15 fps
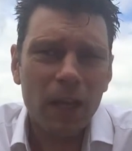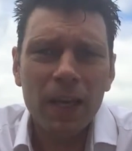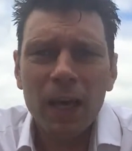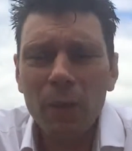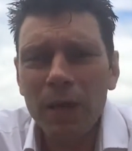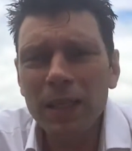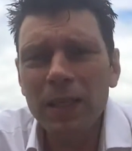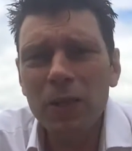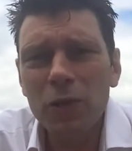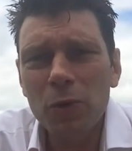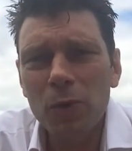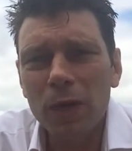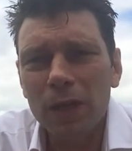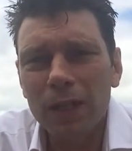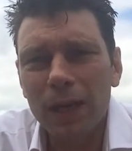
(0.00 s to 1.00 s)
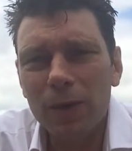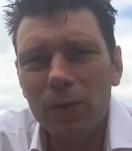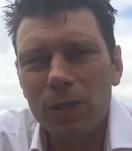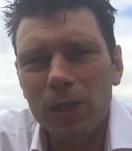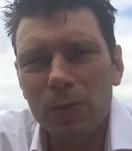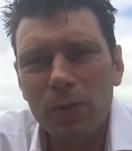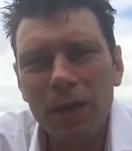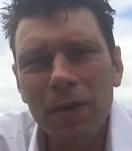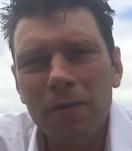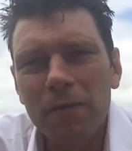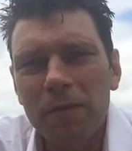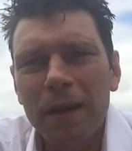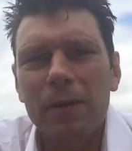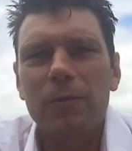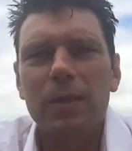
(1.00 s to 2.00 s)
Now when I say shortcut that, we'll see what I
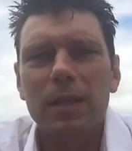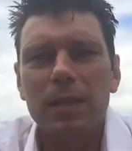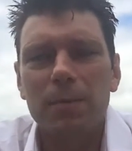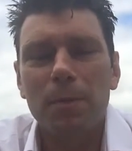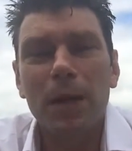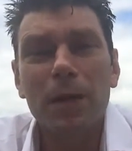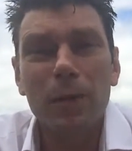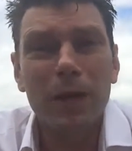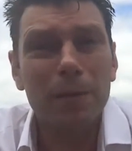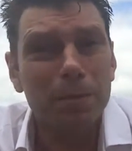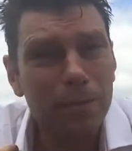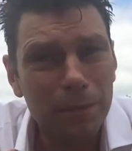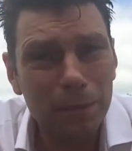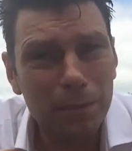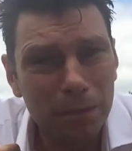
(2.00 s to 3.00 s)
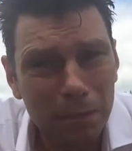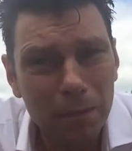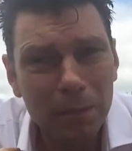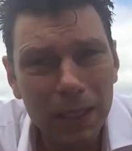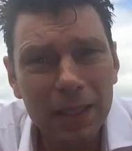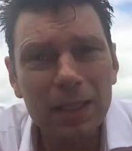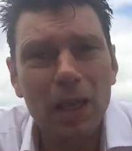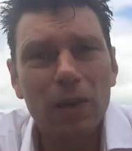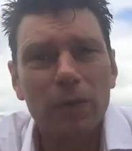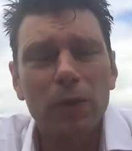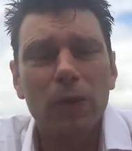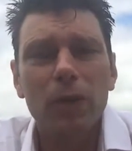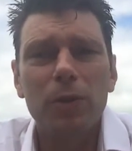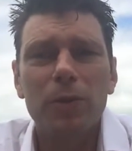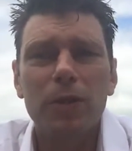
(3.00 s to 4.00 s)
found is, by the way, myself
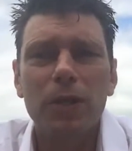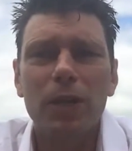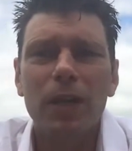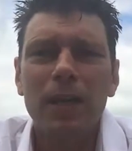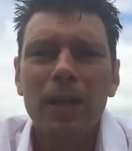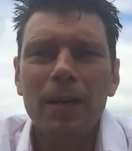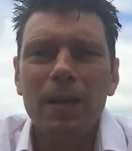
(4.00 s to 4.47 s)
included here,